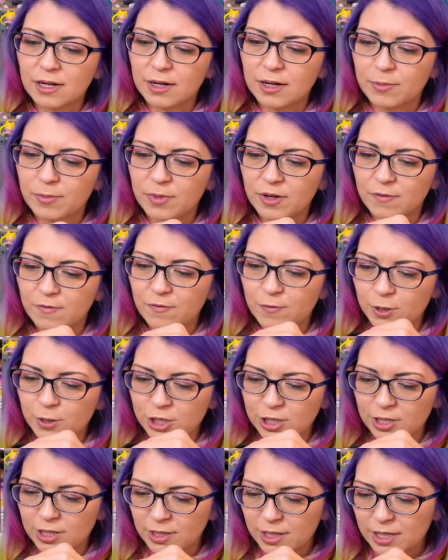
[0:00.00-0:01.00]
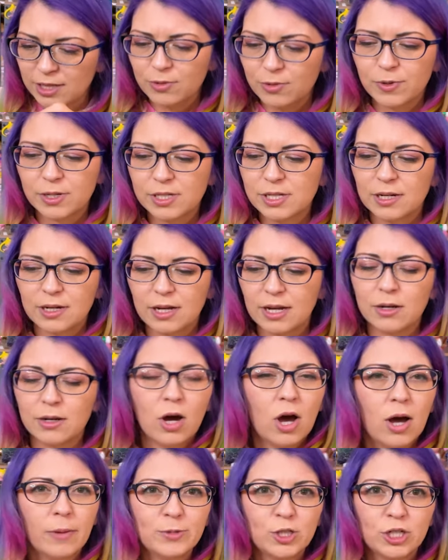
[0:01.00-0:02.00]
Unfortunately, there wasn't an
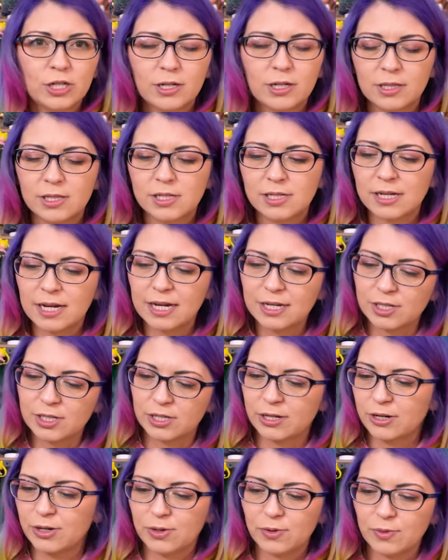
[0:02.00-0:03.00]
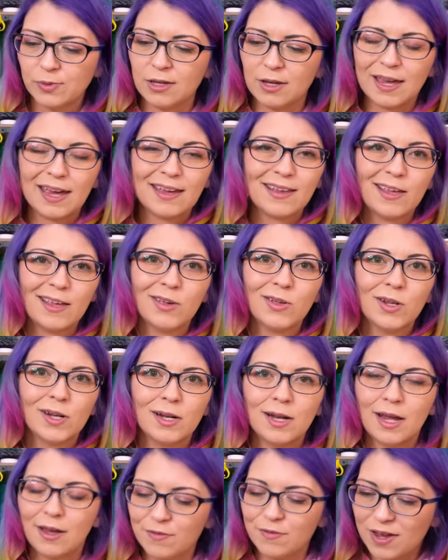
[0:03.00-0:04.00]
option on the site, so you get
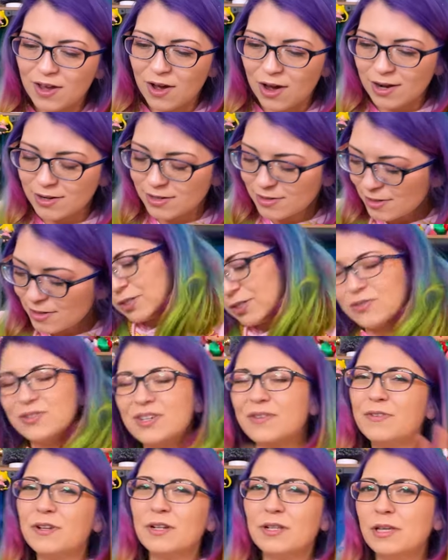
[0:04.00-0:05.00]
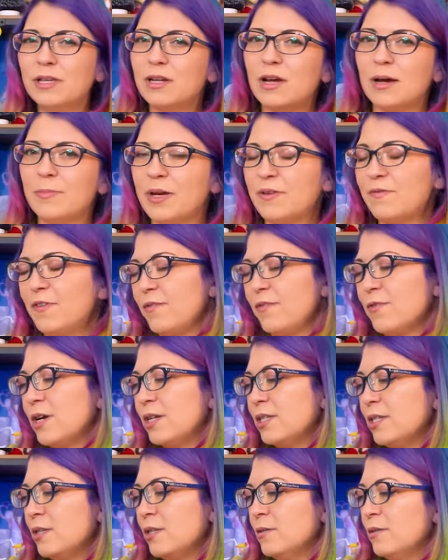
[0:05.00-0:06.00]
Gildan Heavy Cotton. So definitely not my
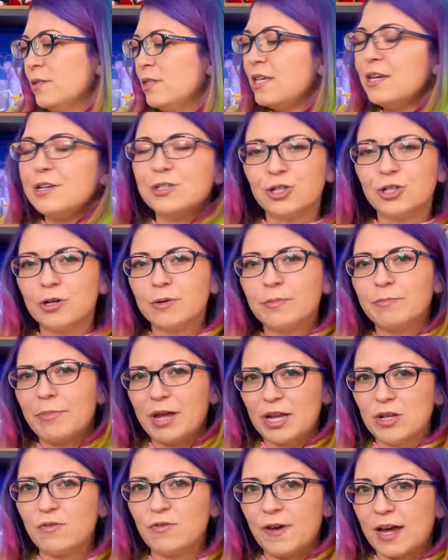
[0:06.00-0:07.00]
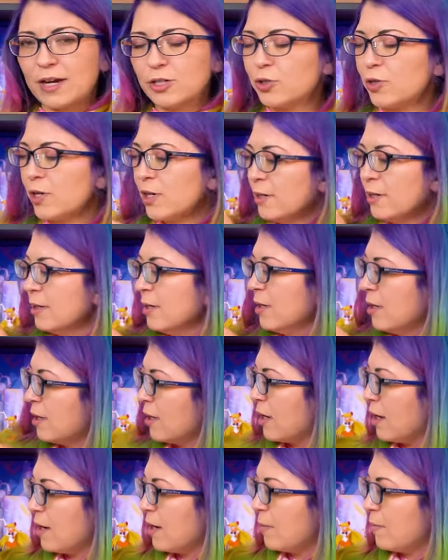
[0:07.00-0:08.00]
favorite t-shirt manufacturer.
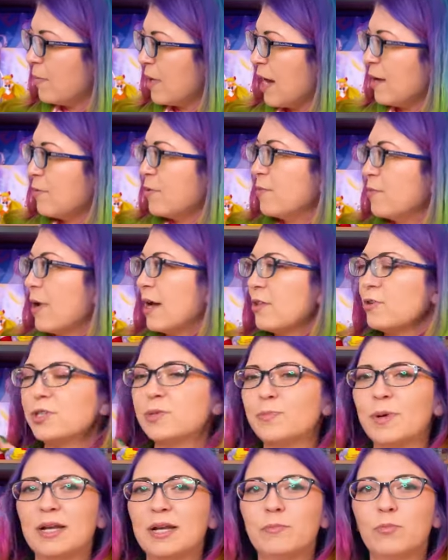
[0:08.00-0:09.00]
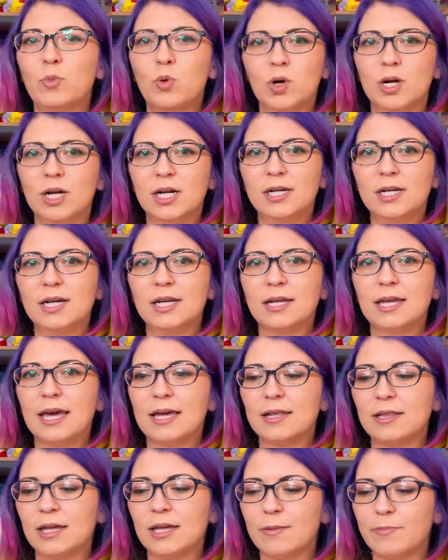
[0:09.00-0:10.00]
I would rather spend more and
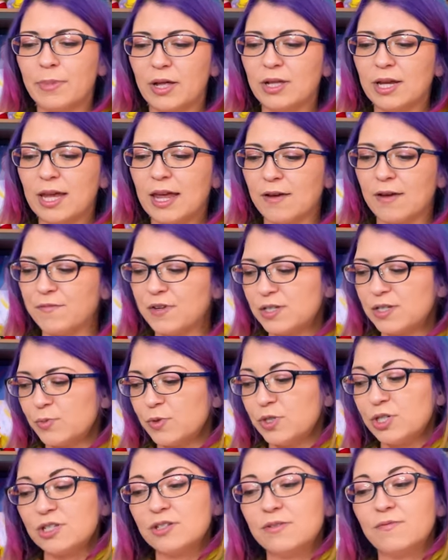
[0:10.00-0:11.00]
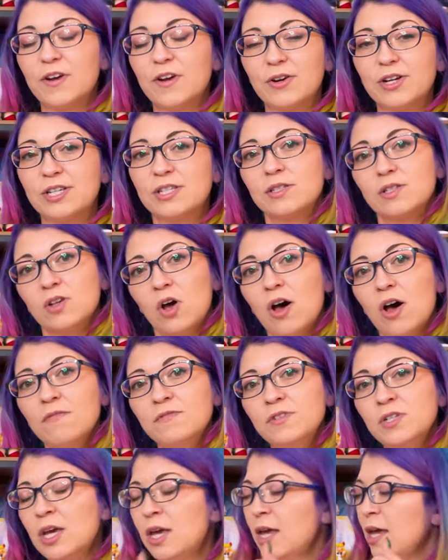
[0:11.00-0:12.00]
get like Bella Canvas, which is very
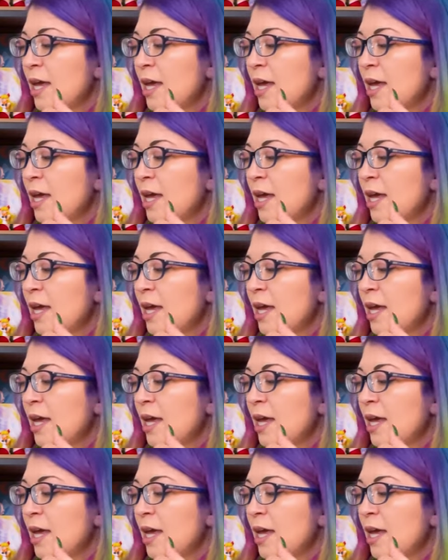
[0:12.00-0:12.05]
soft